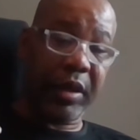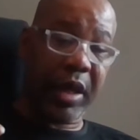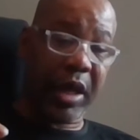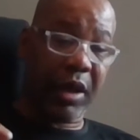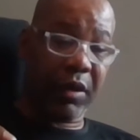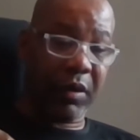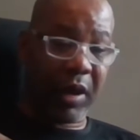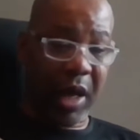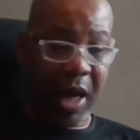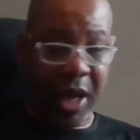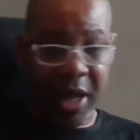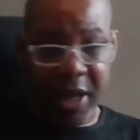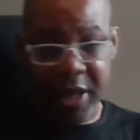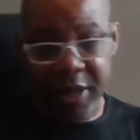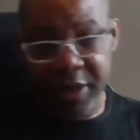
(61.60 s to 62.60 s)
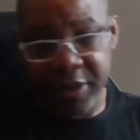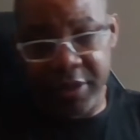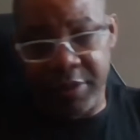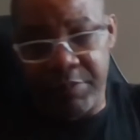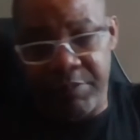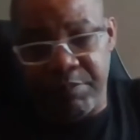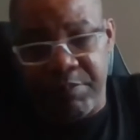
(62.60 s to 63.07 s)
now i had a
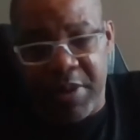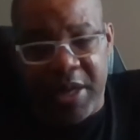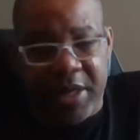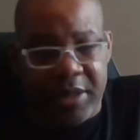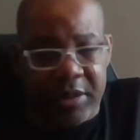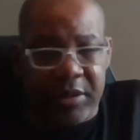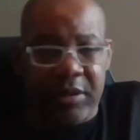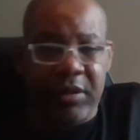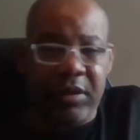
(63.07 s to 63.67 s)
debate